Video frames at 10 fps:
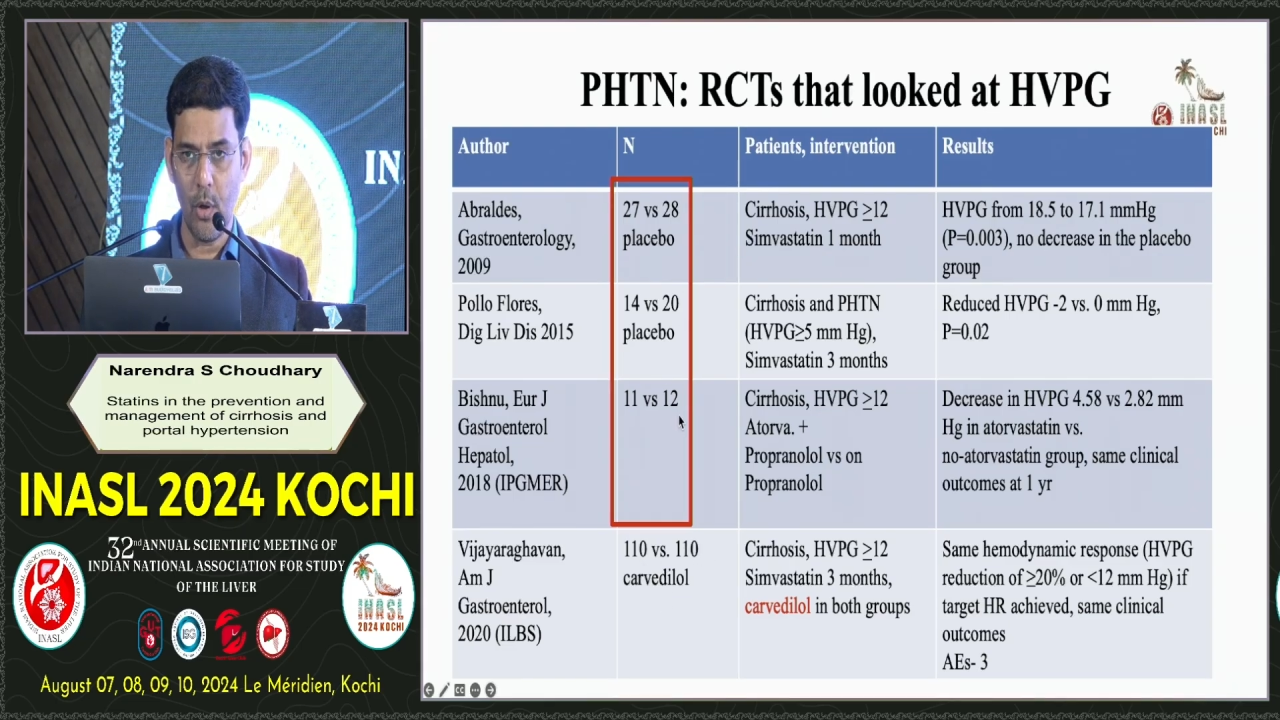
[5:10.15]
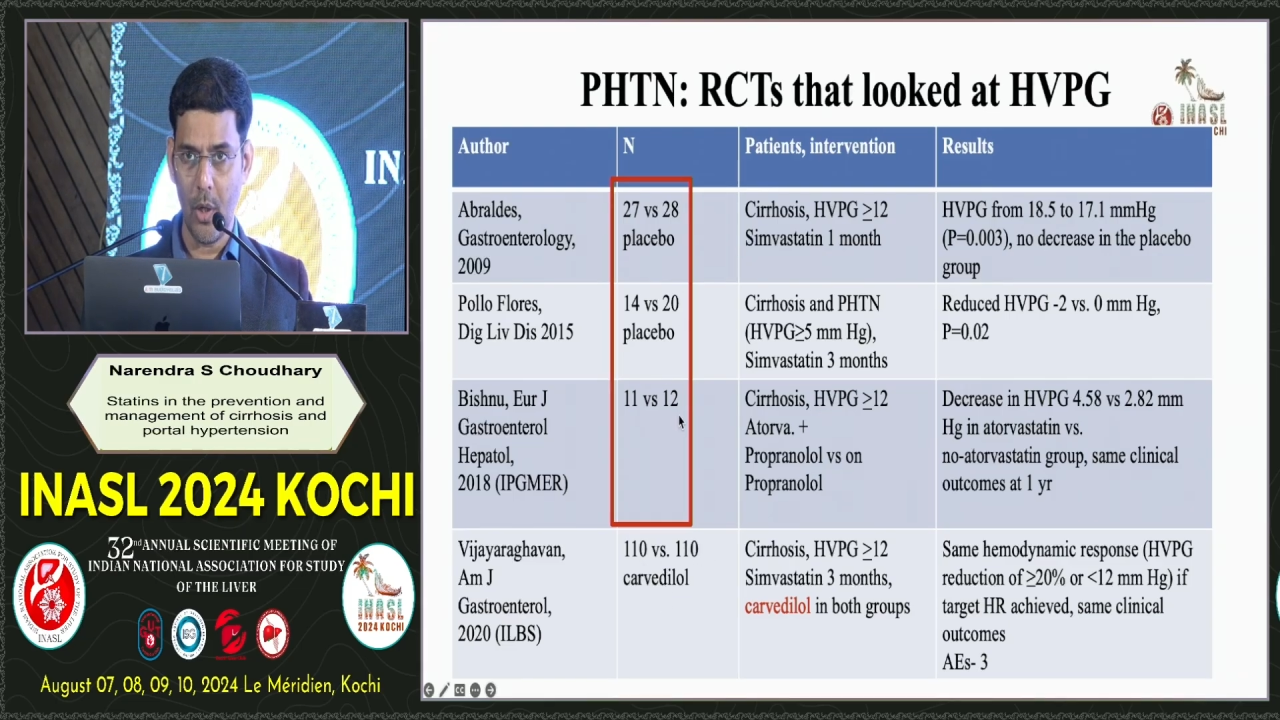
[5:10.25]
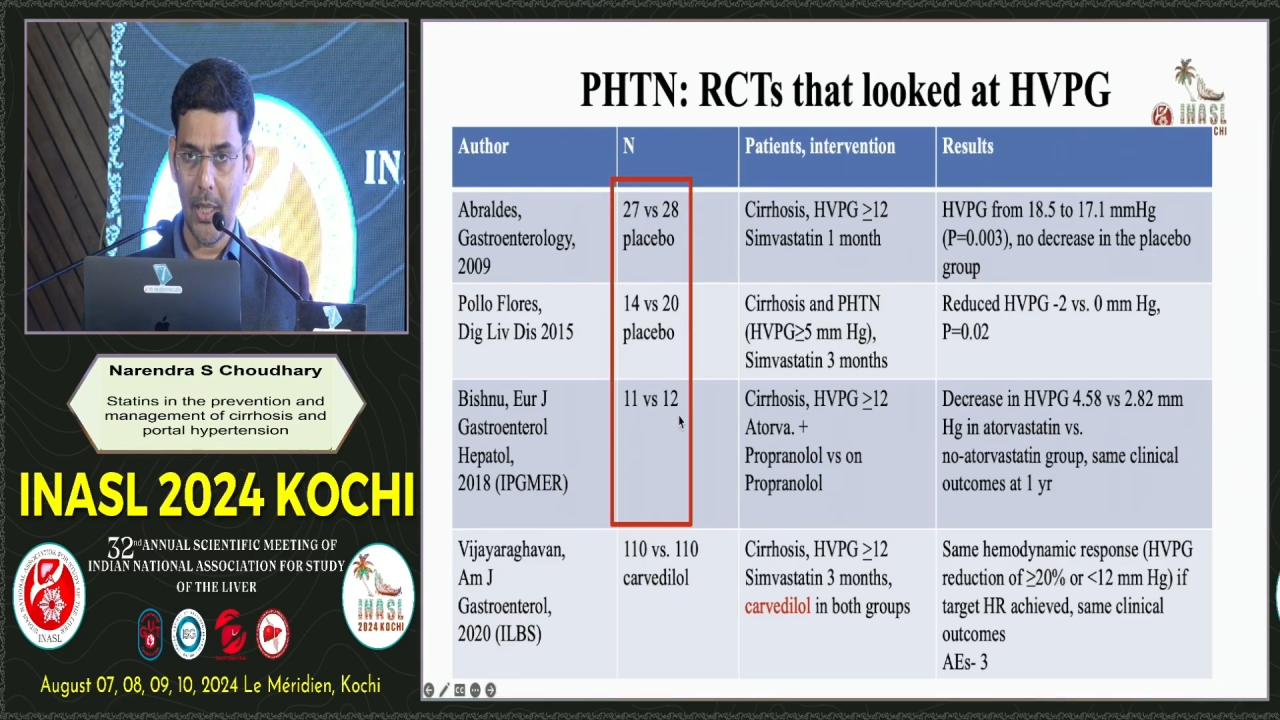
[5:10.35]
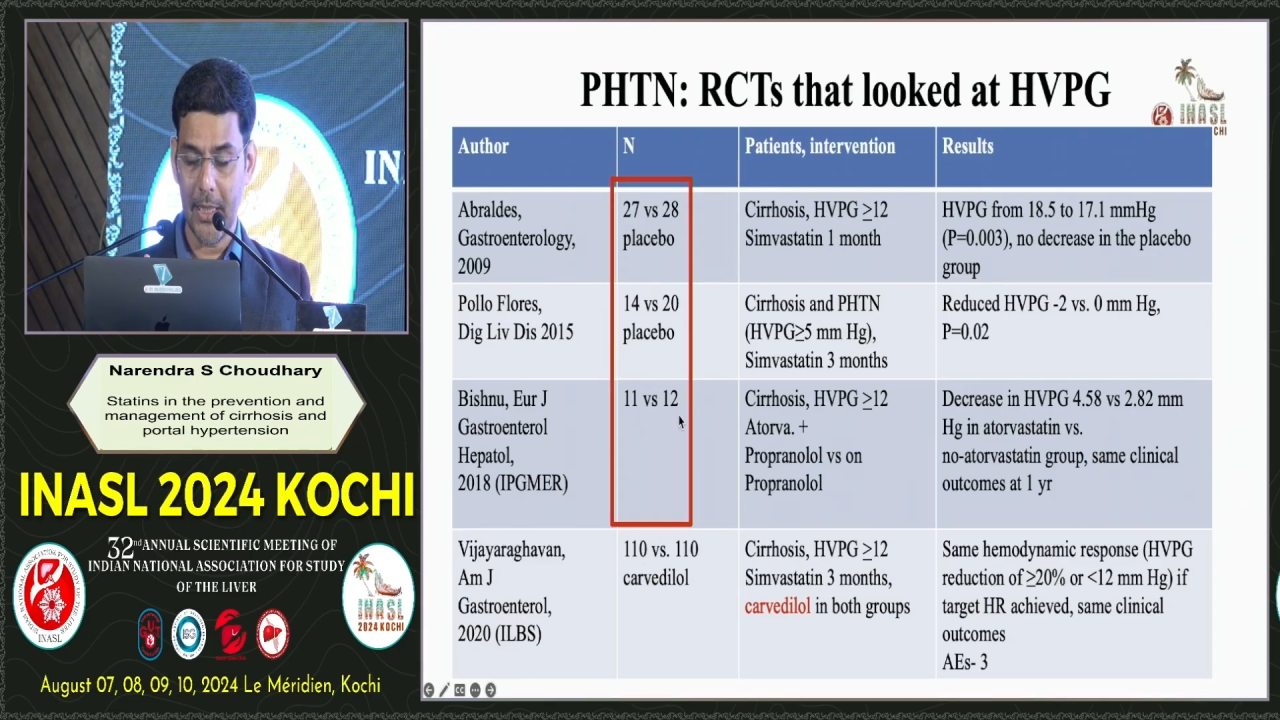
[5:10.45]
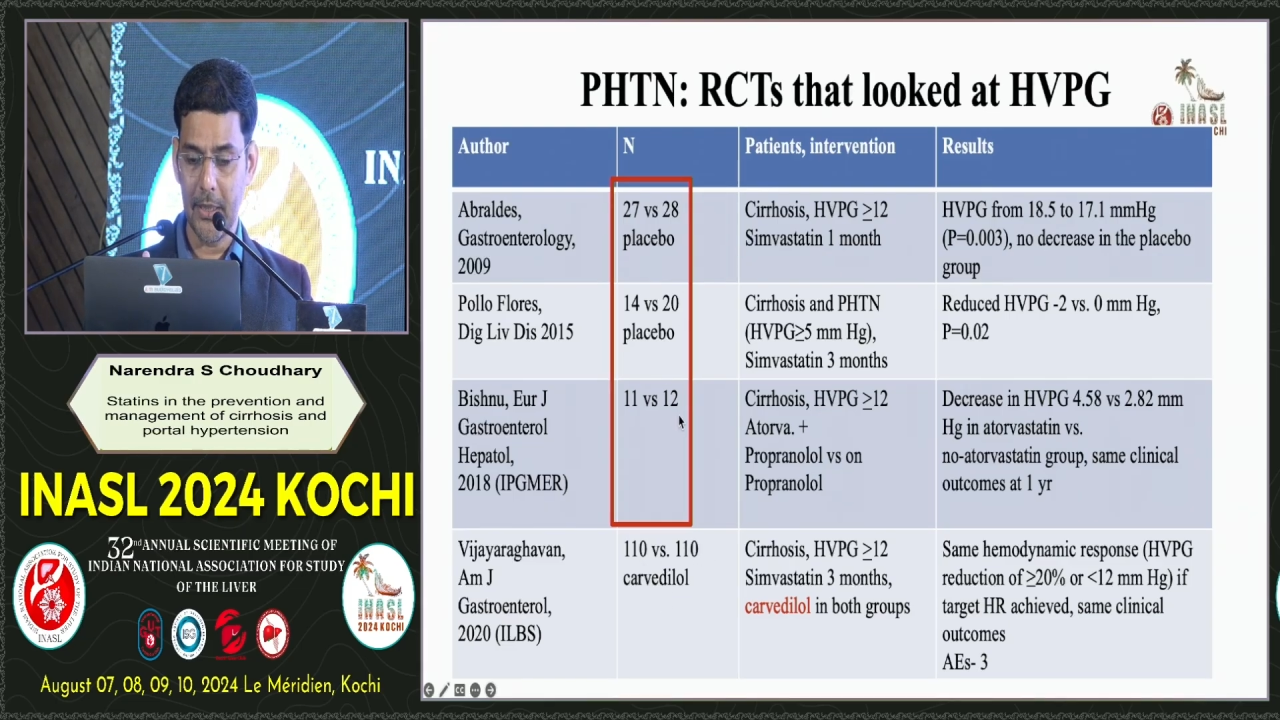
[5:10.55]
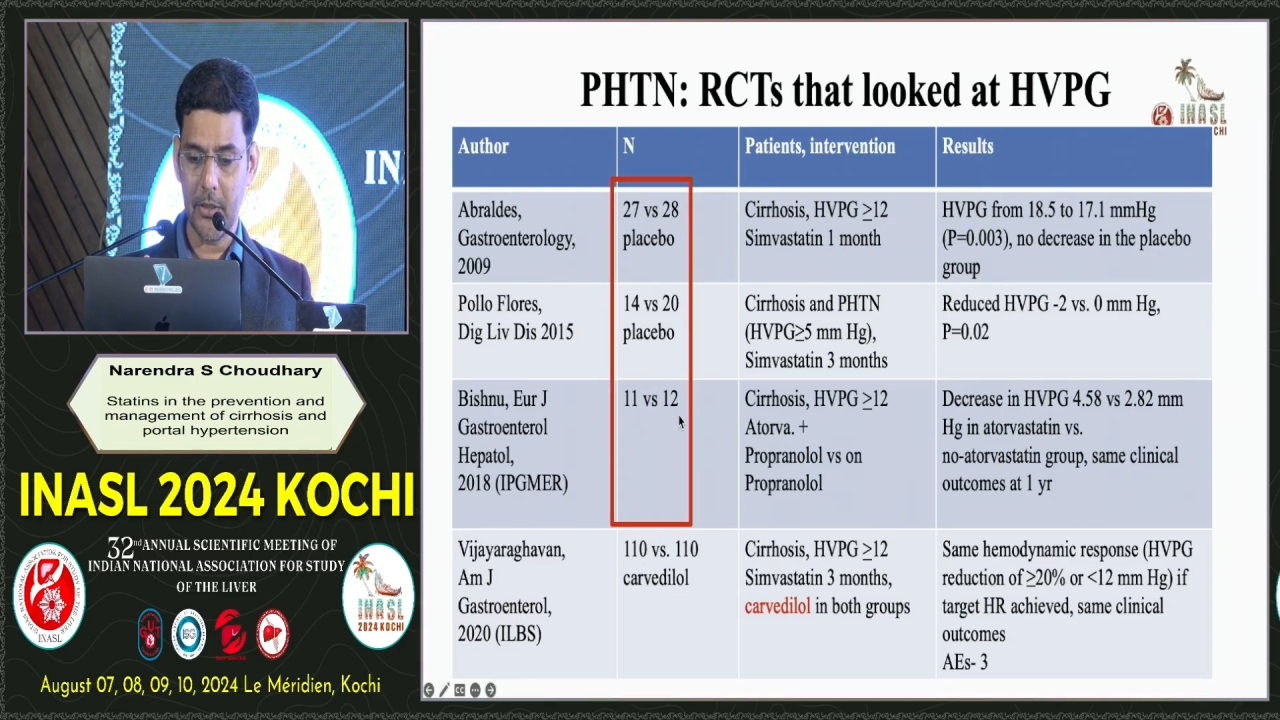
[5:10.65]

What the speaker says: all other